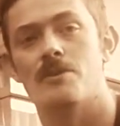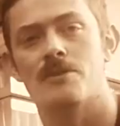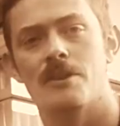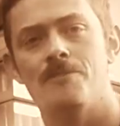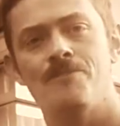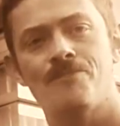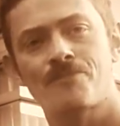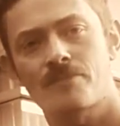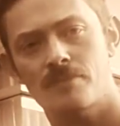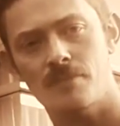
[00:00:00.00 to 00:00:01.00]
So
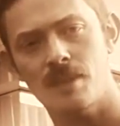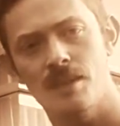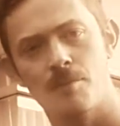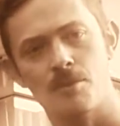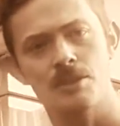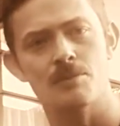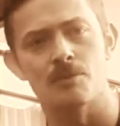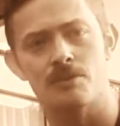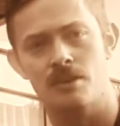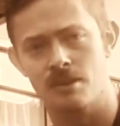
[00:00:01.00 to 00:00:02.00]
the
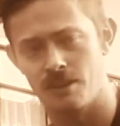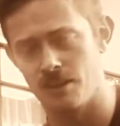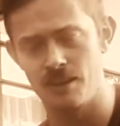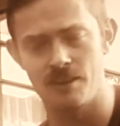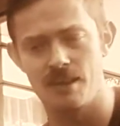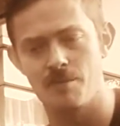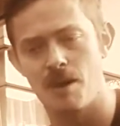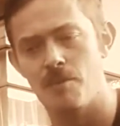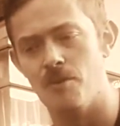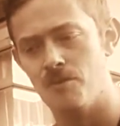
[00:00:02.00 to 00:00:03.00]
principles, so they're the
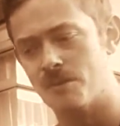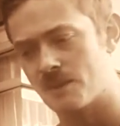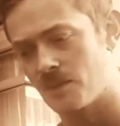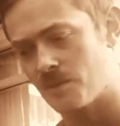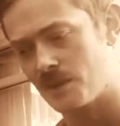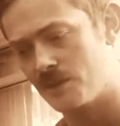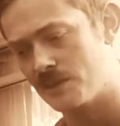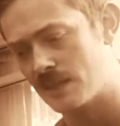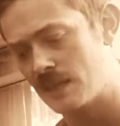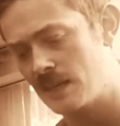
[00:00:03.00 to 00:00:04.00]
main movements that I've been using.